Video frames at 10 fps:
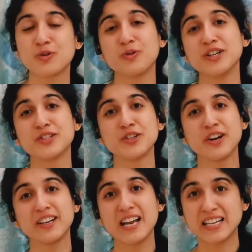towards
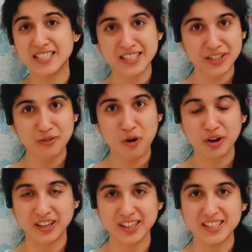your digestive
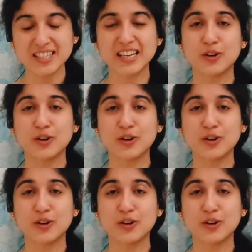organs.